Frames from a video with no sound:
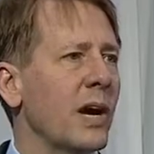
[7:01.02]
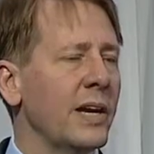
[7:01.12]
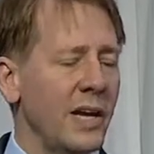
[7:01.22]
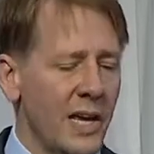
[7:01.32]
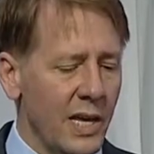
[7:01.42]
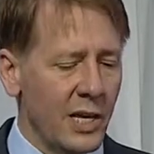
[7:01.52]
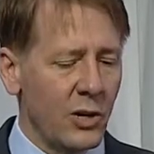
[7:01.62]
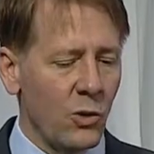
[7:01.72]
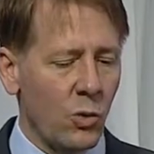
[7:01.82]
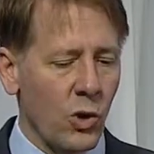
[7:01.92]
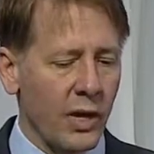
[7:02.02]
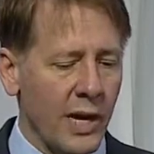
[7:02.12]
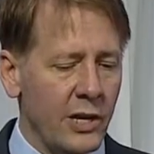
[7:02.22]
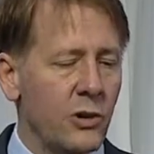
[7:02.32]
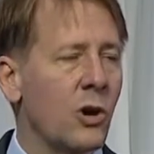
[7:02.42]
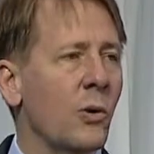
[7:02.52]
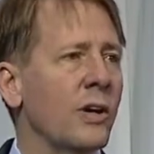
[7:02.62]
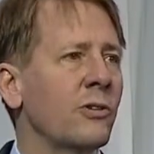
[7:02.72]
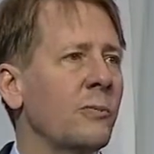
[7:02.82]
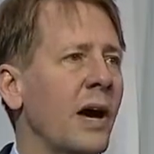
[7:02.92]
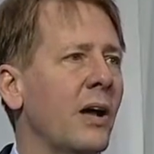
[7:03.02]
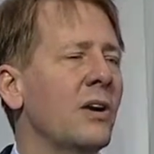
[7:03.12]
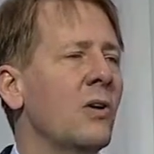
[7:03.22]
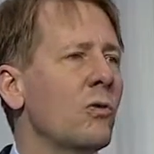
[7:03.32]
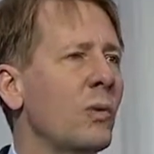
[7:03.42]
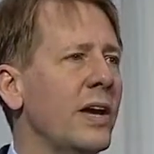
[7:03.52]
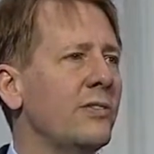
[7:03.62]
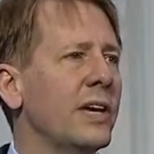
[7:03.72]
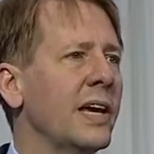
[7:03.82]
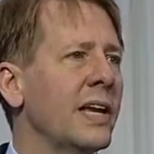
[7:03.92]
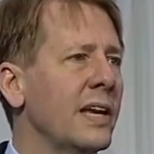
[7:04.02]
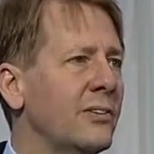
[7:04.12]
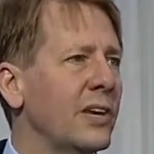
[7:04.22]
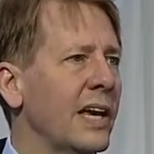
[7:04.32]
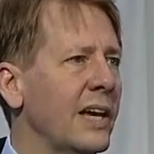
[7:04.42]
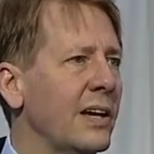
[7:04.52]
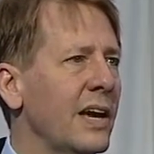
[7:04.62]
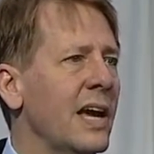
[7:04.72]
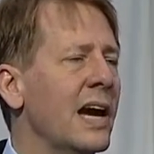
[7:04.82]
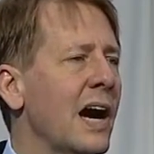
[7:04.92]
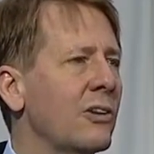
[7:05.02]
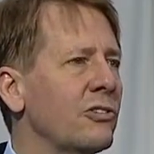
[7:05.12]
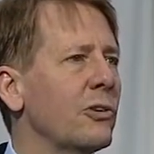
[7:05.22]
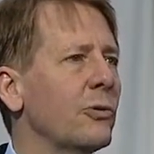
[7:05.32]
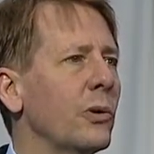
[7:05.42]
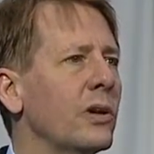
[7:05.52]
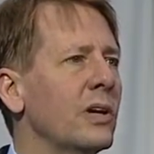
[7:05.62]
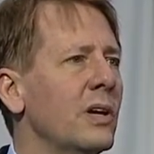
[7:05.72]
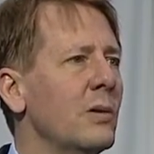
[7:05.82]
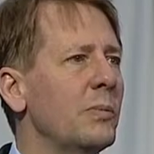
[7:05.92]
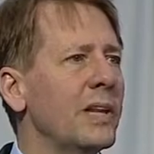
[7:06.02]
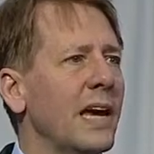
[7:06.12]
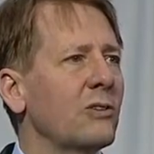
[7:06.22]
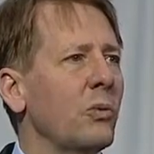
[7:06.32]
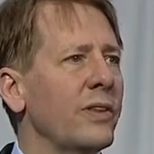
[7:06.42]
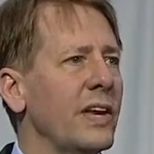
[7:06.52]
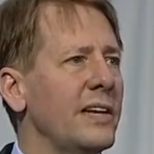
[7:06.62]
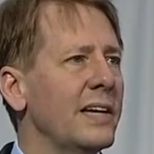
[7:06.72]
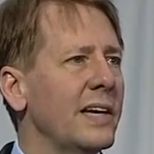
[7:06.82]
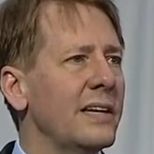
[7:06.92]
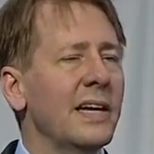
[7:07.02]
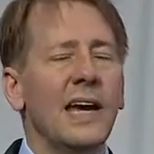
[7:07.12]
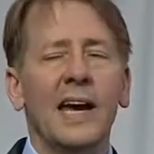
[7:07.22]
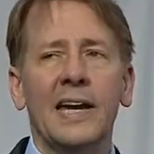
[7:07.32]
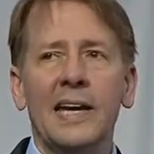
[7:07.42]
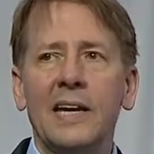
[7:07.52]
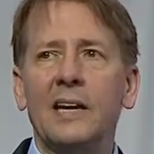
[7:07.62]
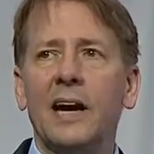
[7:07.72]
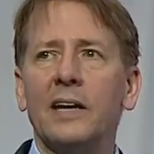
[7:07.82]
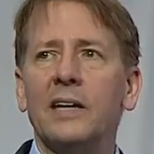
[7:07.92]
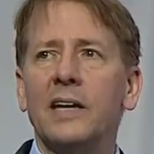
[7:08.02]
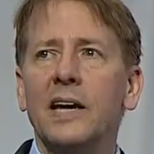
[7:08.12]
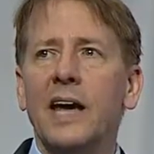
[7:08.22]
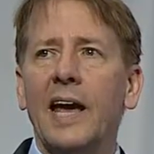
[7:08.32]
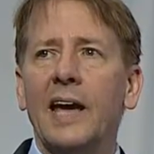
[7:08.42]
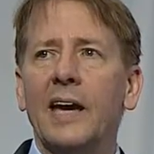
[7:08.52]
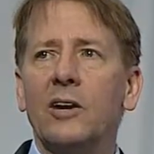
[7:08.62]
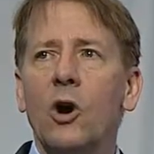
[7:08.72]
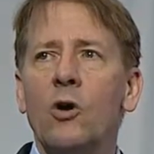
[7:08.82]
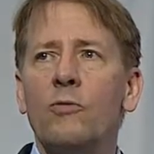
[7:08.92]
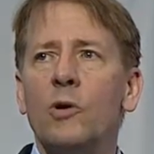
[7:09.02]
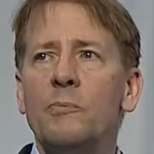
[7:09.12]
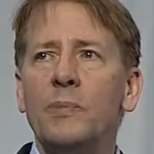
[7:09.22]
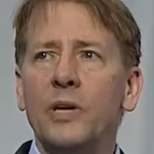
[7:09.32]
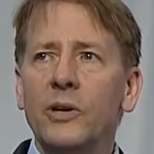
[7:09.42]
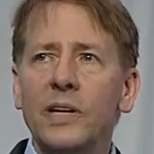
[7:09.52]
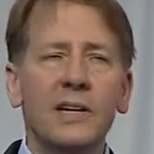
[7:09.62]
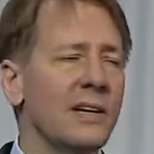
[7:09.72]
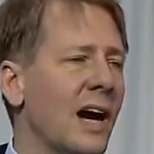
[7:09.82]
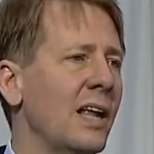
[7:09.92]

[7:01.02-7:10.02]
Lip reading: pride in your work and you know it's about raising and educating our children. But that's what they did at ECOT. And over $1 billion